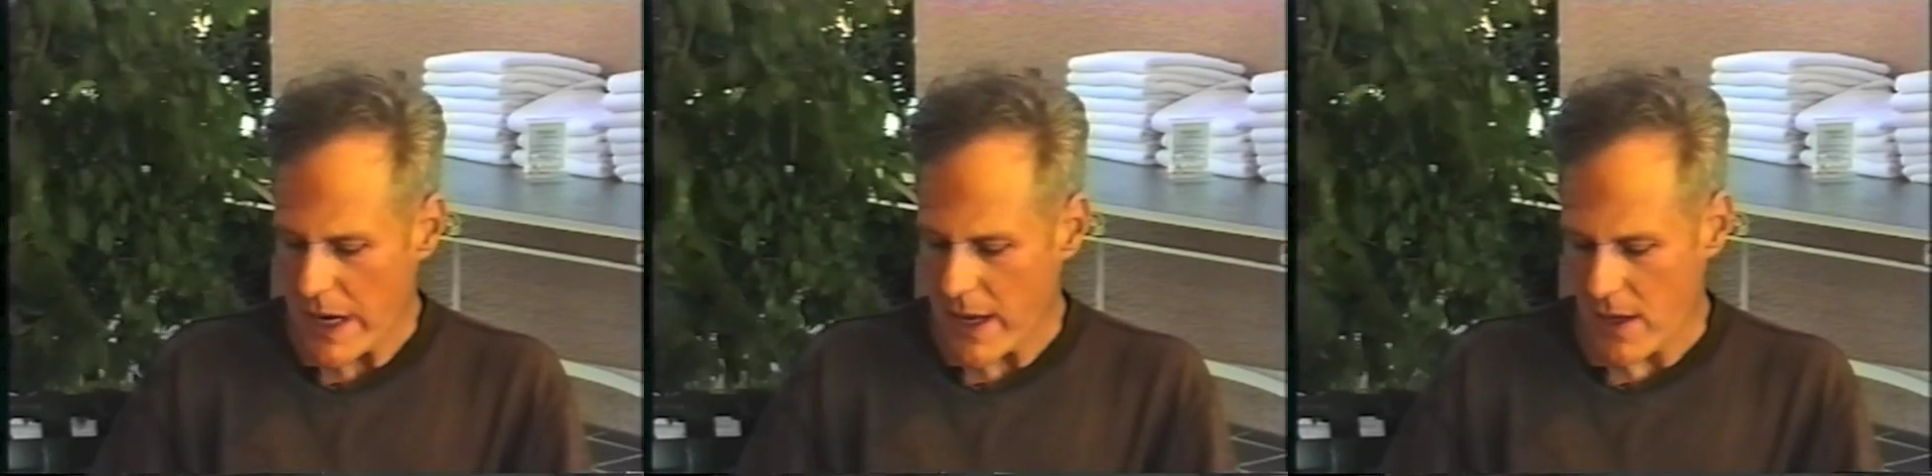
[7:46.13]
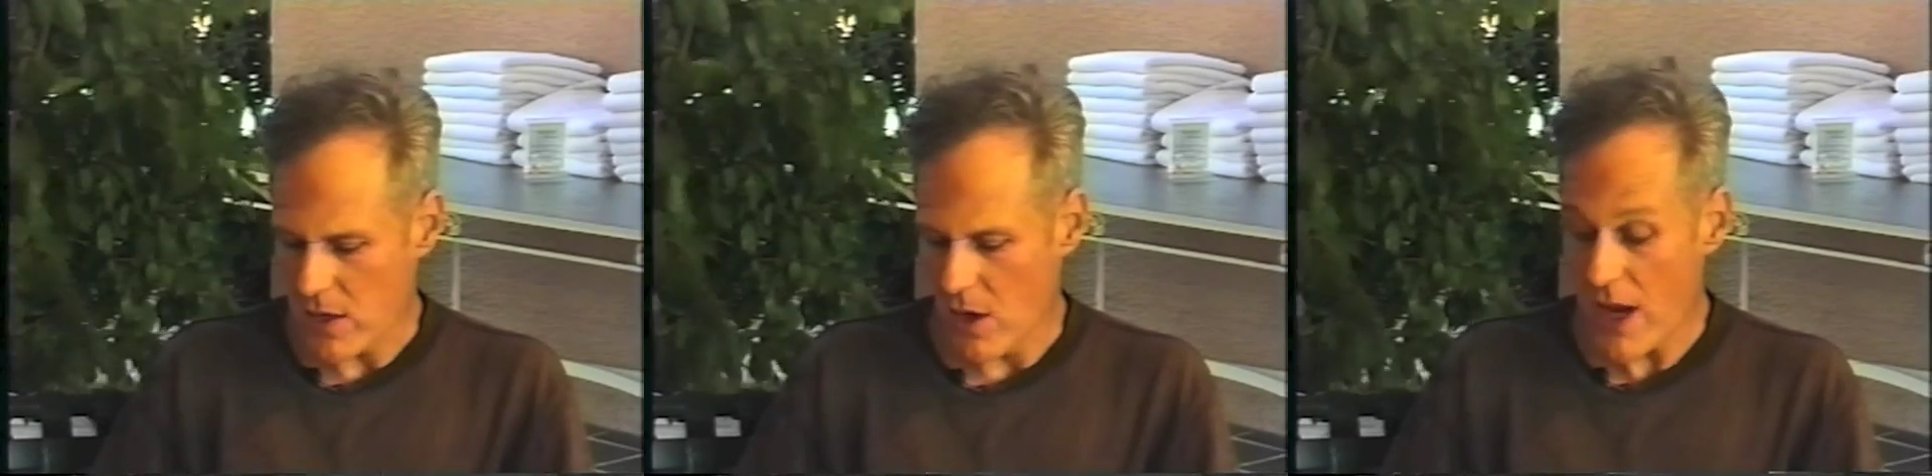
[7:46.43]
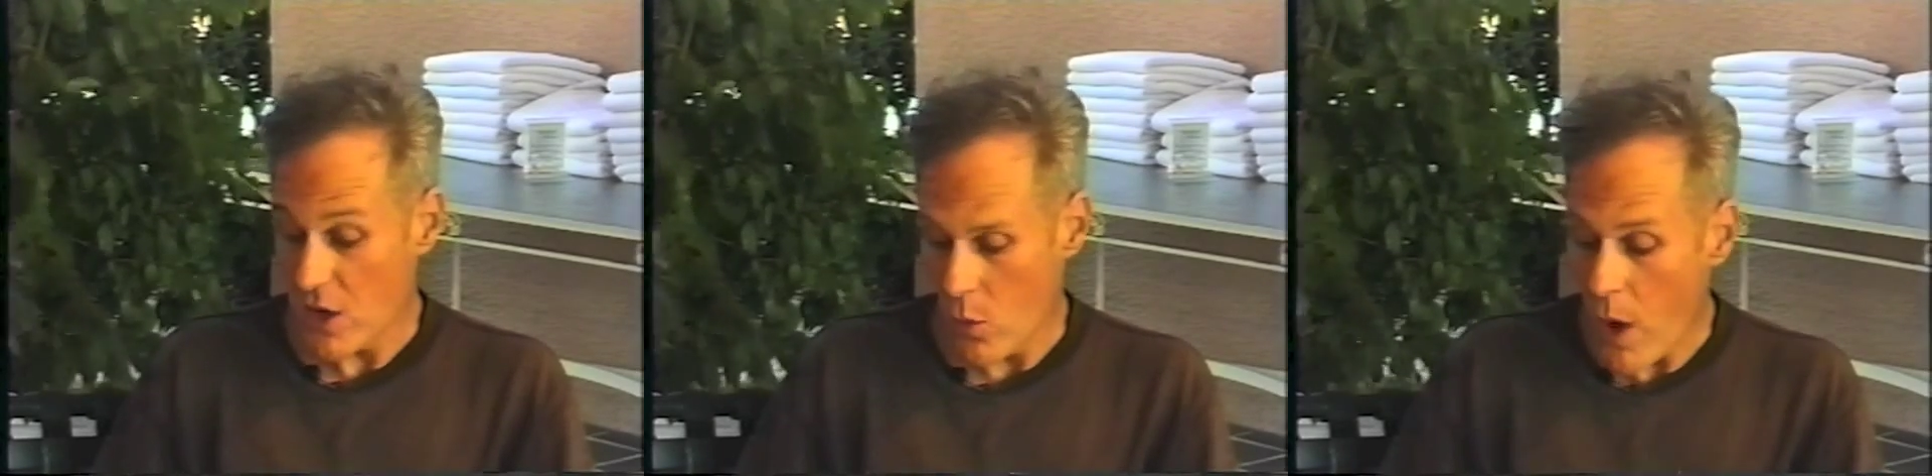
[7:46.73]
you know, I
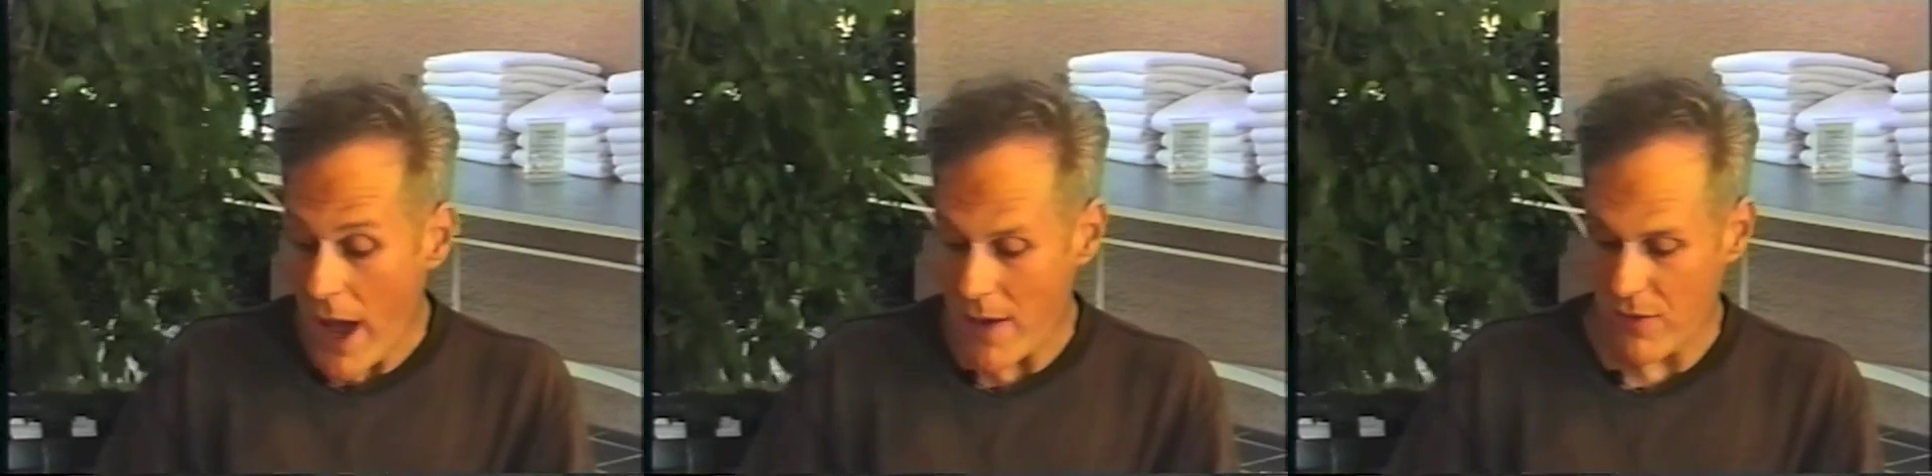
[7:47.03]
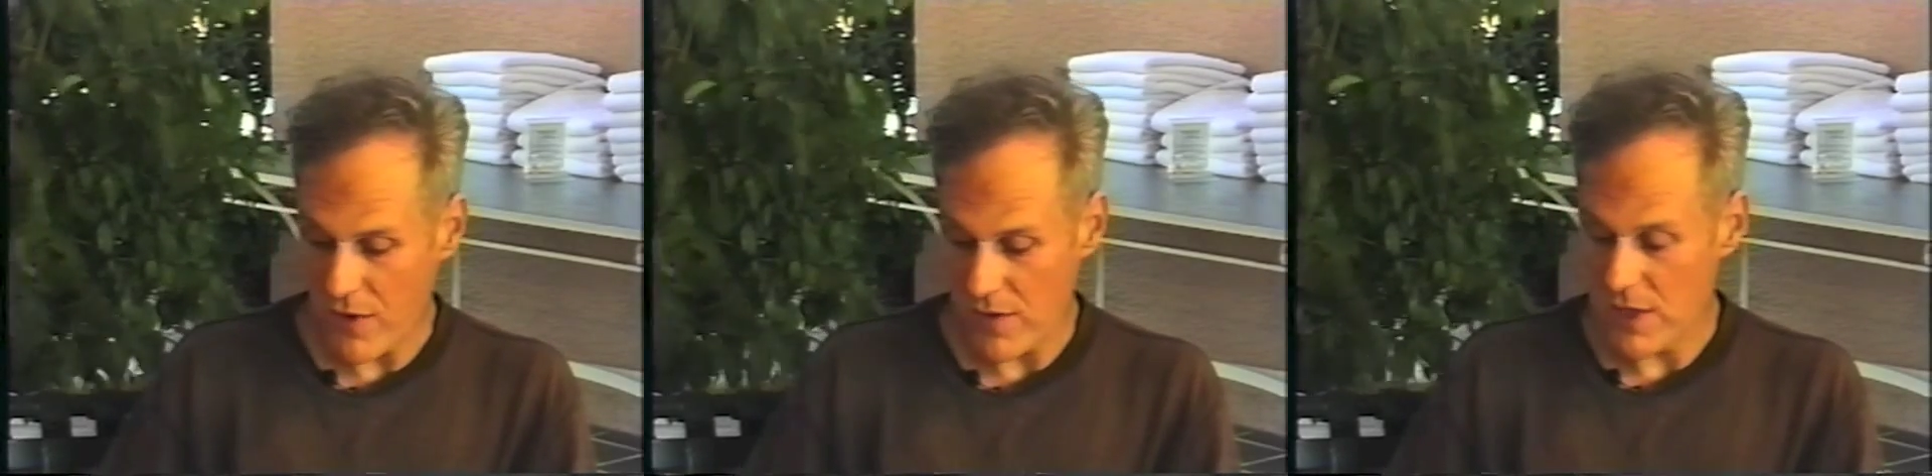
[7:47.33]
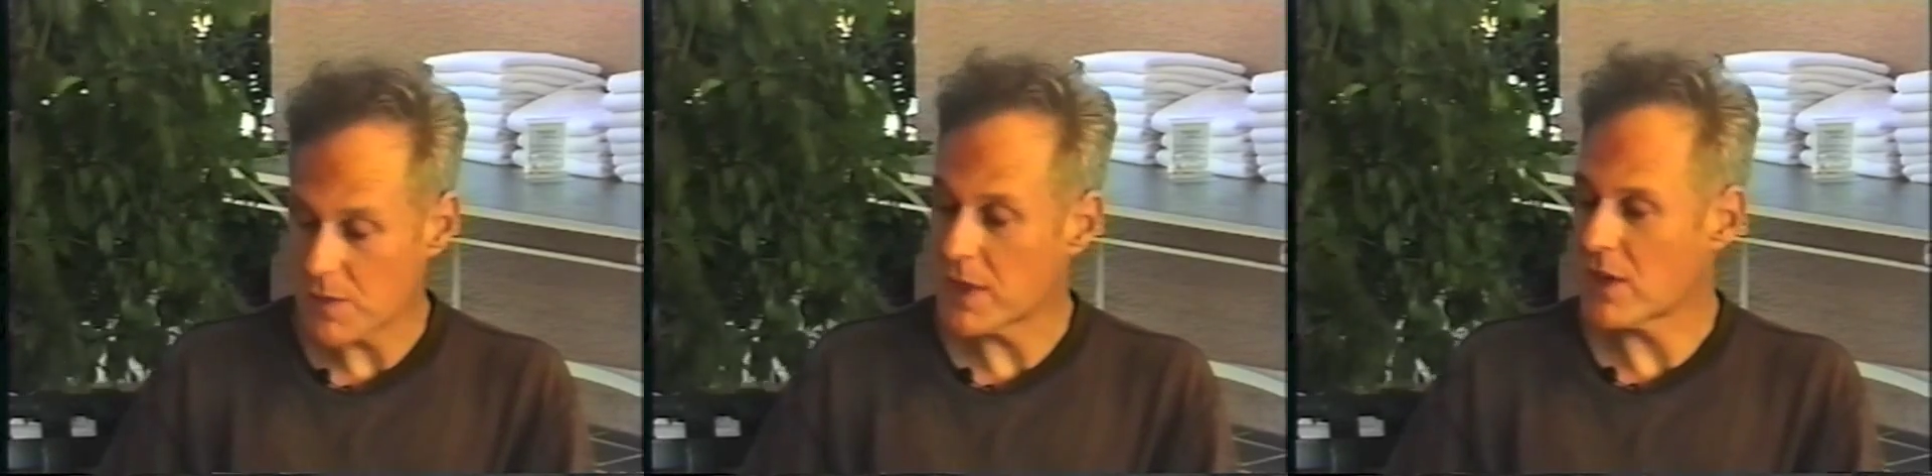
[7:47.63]
don't know why I'm afraid of
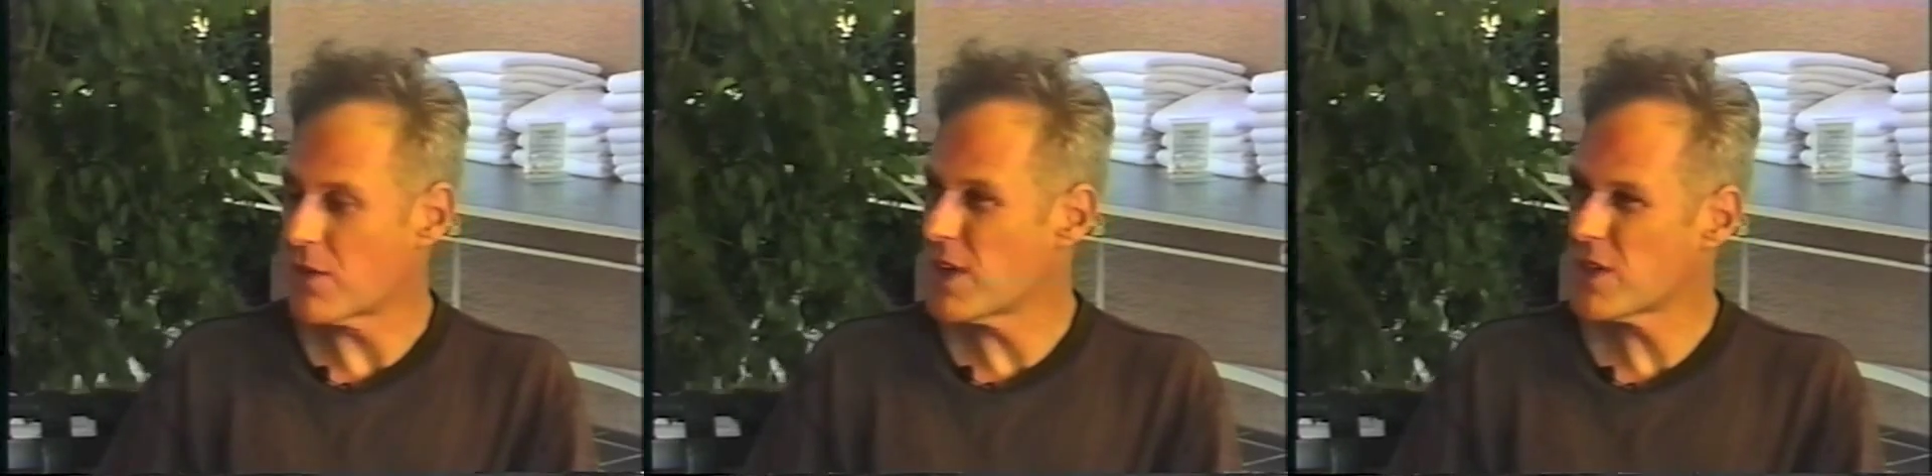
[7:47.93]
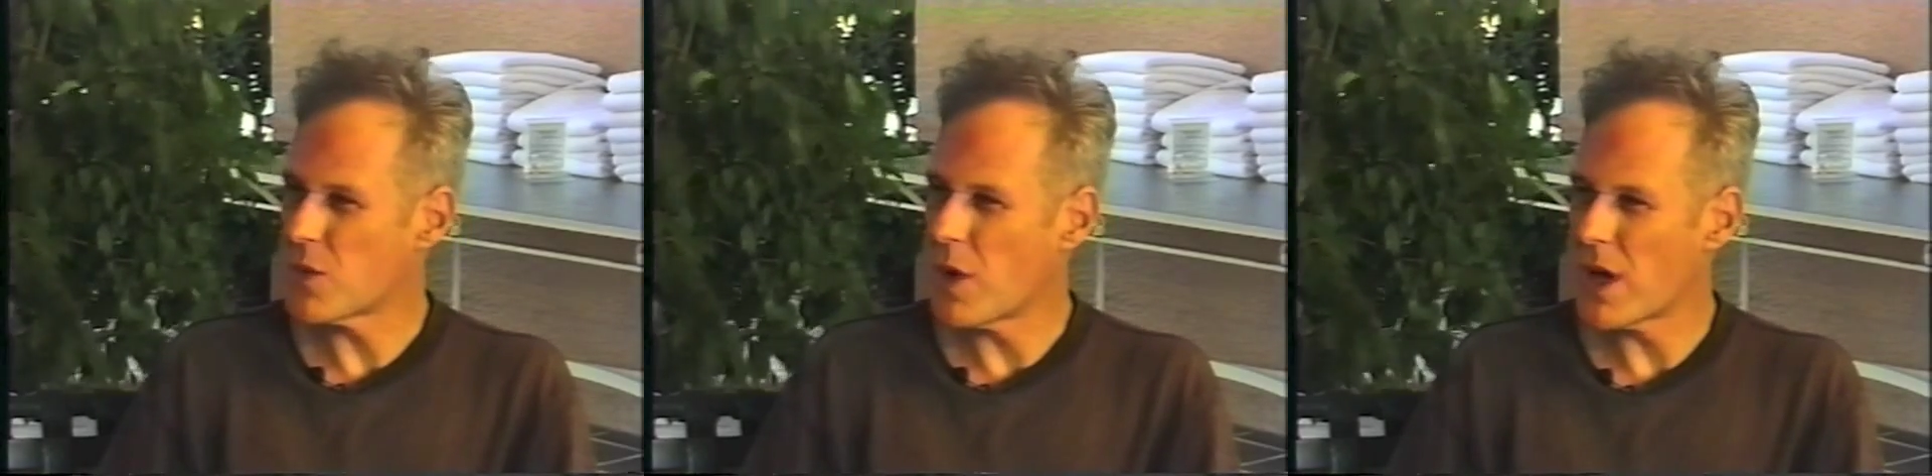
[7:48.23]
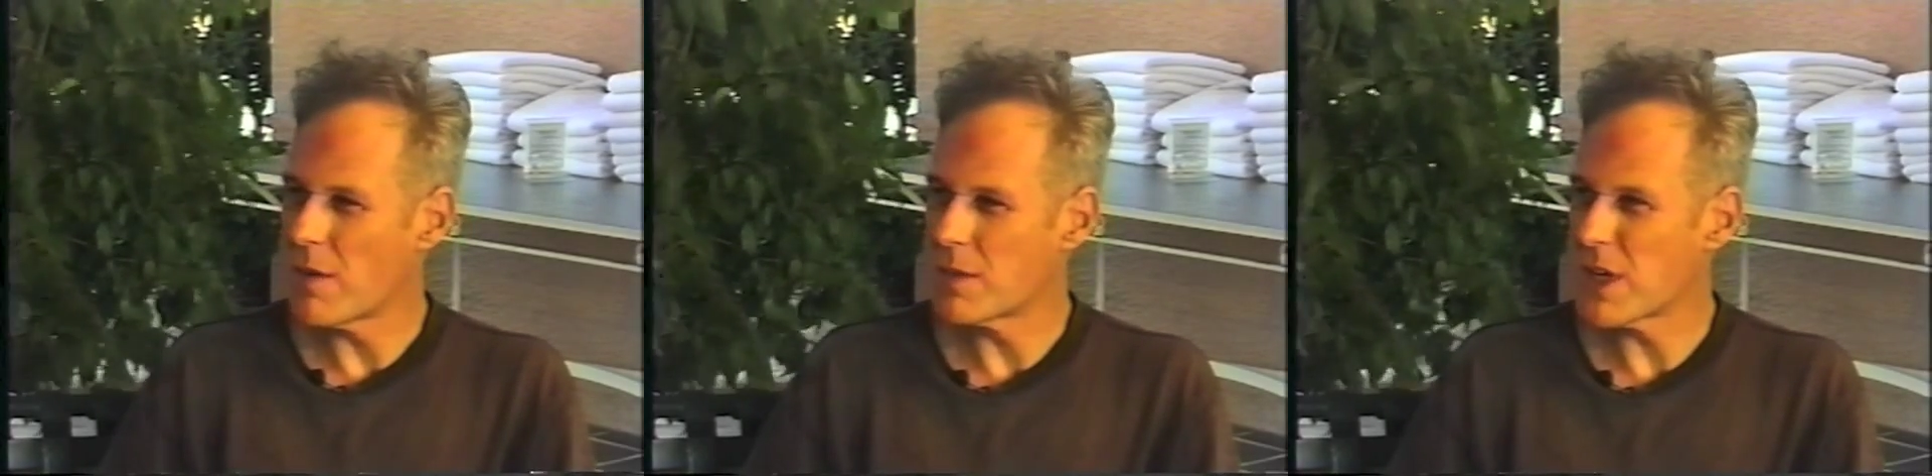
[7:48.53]
these particular things or
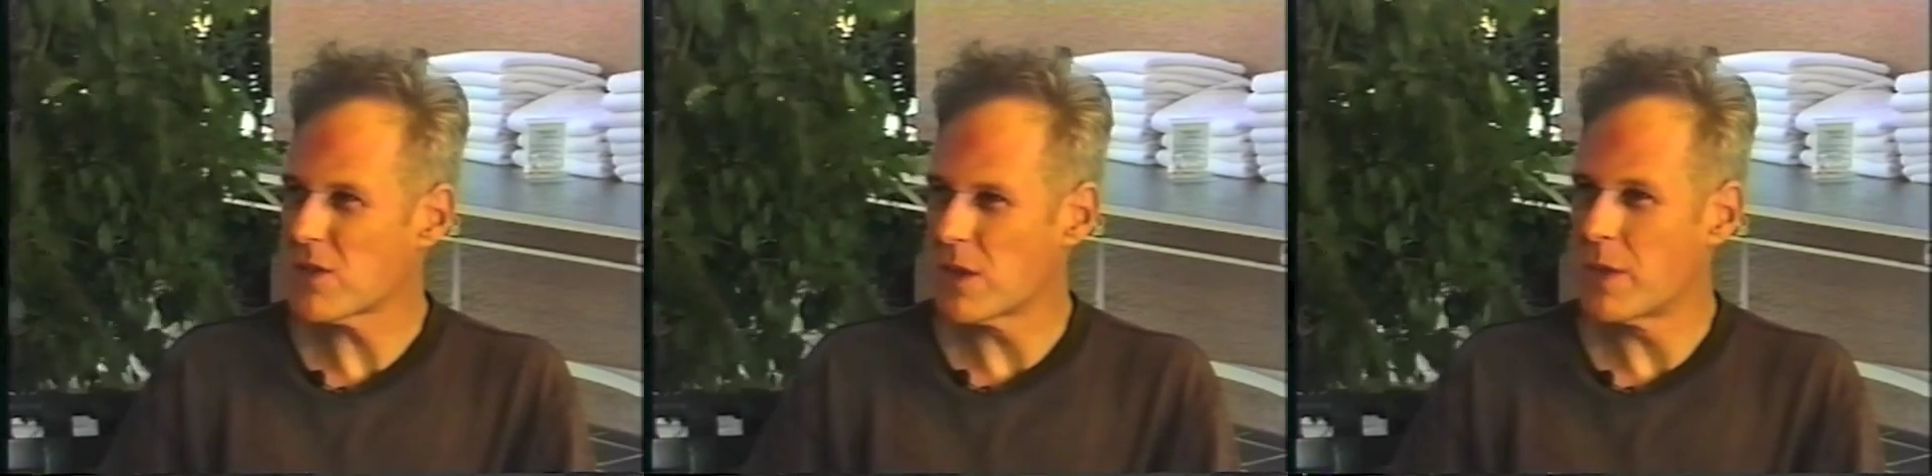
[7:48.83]
why I'm obsessed with them,